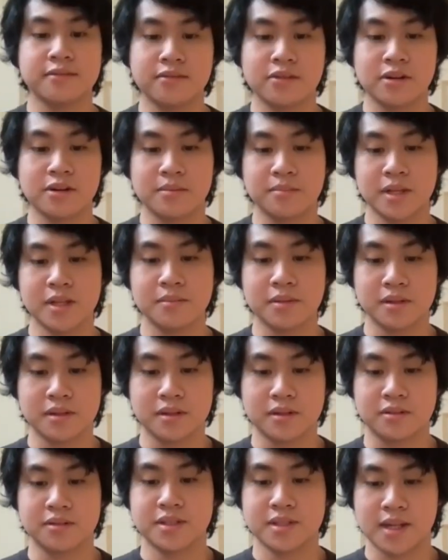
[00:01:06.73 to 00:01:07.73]
for
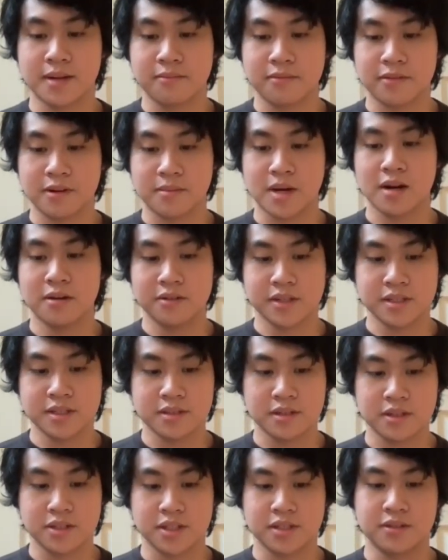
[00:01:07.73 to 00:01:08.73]
Bili-Balloon stemmed from our
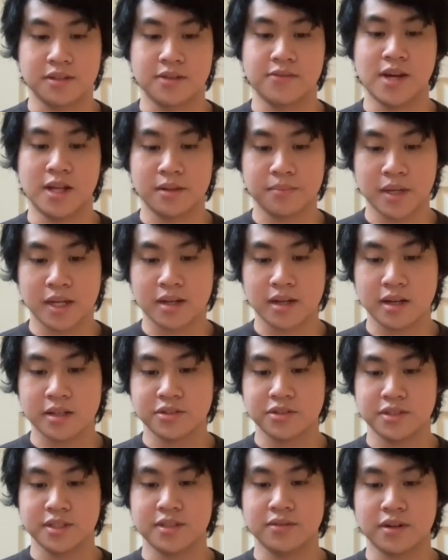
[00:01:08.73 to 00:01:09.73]
research into developing
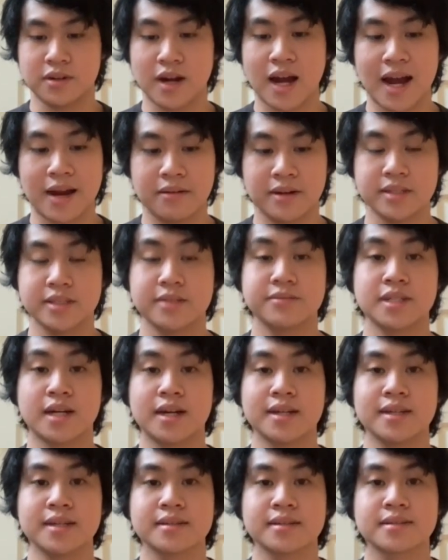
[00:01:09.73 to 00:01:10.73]
countries for high rates of
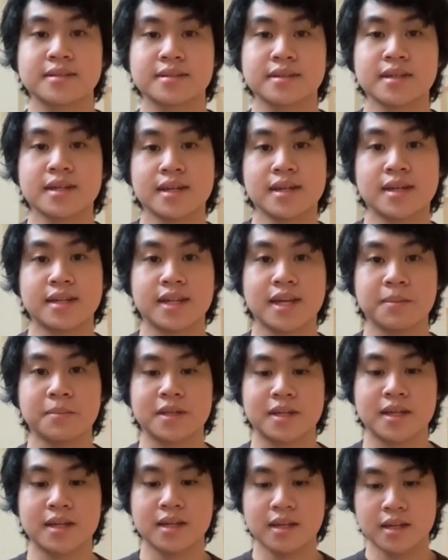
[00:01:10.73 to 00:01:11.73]
jaundice,
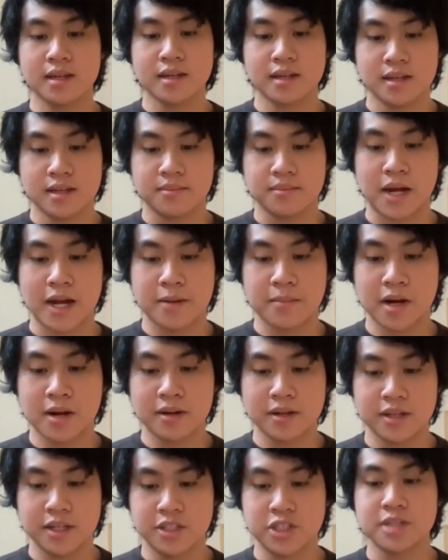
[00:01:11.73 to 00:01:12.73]
namely
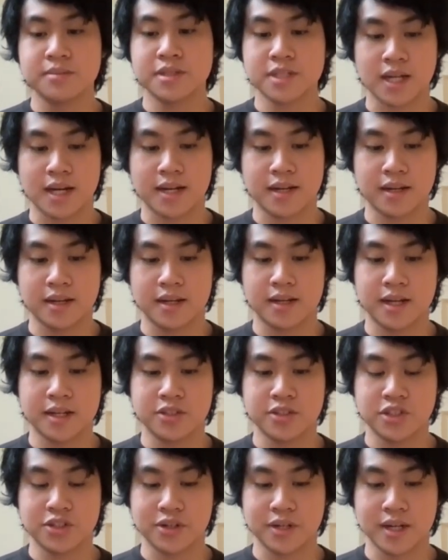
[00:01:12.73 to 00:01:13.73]
Myanmar, Egypt, China, and
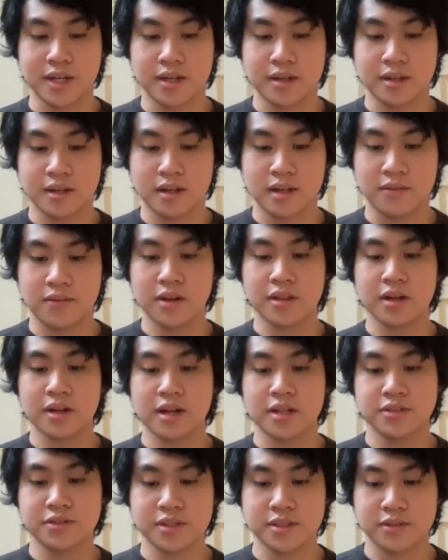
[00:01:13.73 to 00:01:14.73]
Nigeria. Of all the
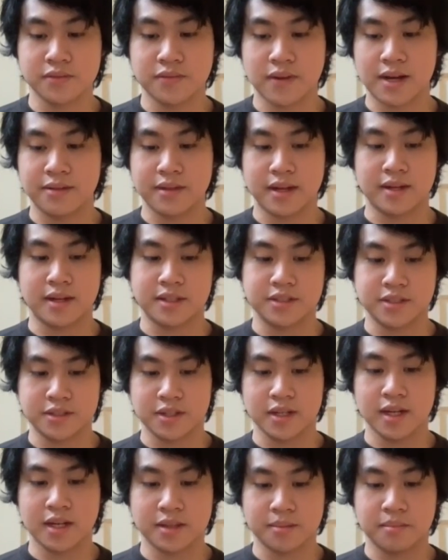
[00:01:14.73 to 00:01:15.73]
countries, we found that Nigeria
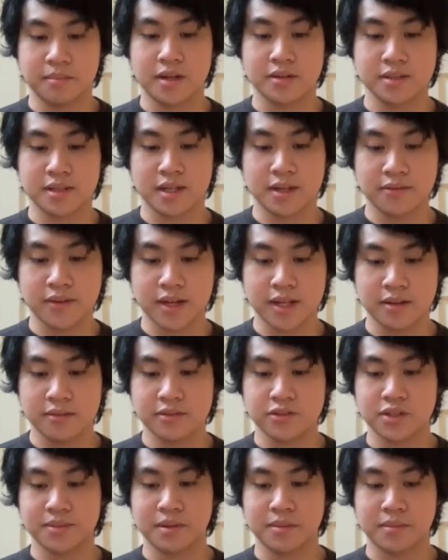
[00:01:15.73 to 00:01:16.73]
had the most innovative
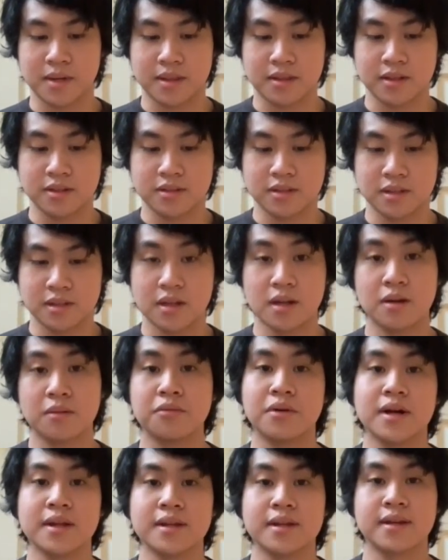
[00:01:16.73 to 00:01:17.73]
treatment methods.
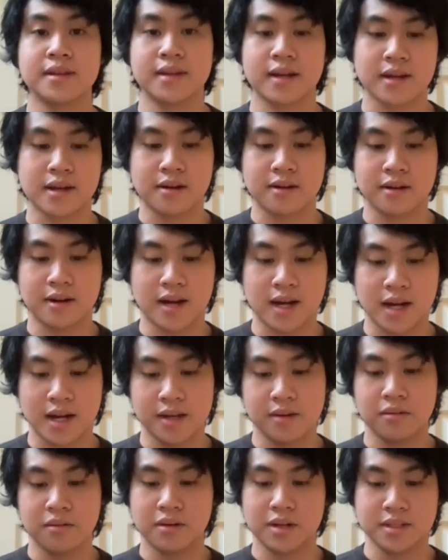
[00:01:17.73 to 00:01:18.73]
One that caught our eye
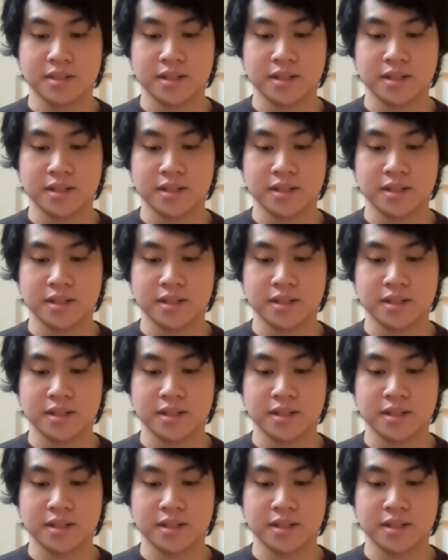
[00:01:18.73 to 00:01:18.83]
was